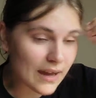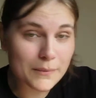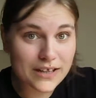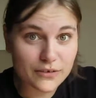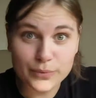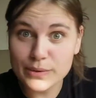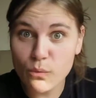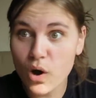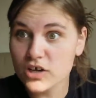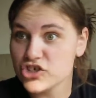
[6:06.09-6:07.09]
I'm going to have to
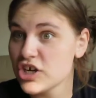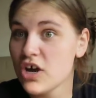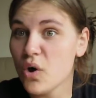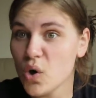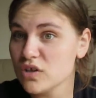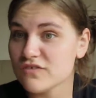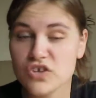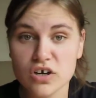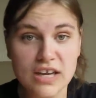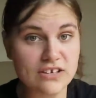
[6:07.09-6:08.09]
rewatch all of
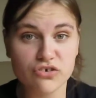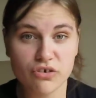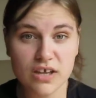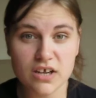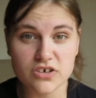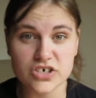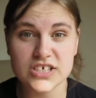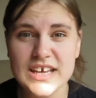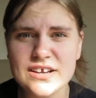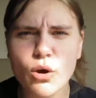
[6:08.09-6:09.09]
Stargate to try and
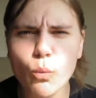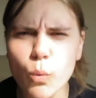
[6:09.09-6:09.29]
understand